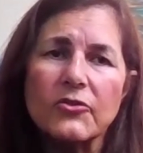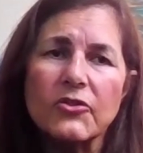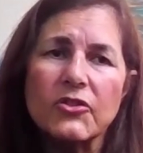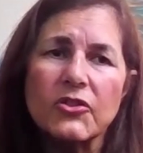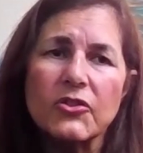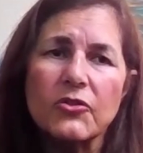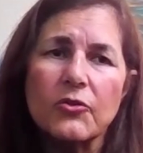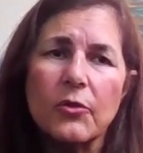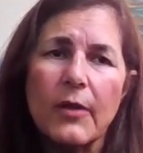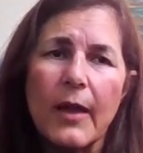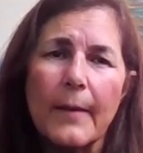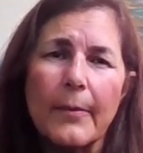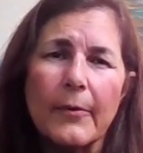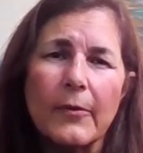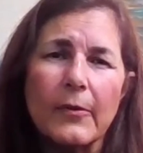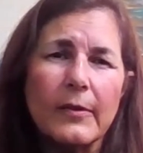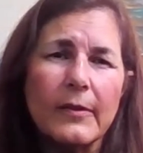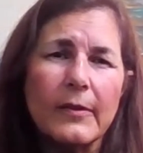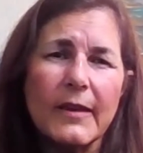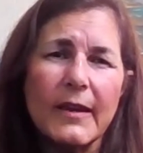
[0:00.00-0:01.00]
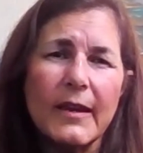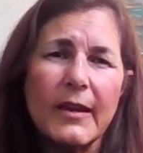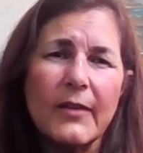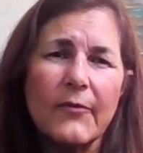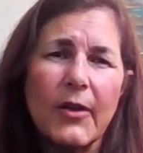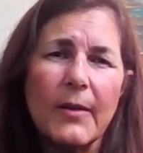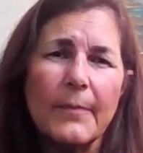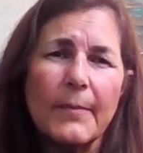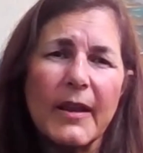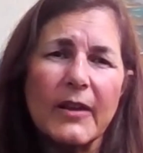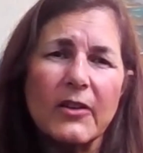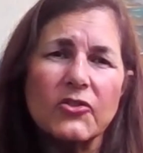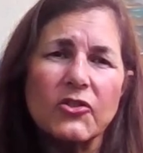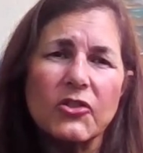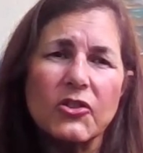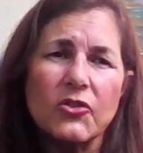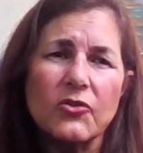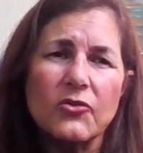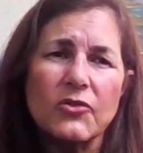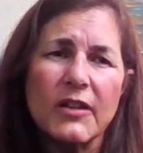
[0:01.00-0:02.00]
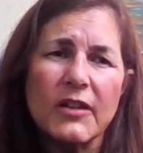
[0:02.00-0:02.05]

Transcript: tool, I believe, on managing your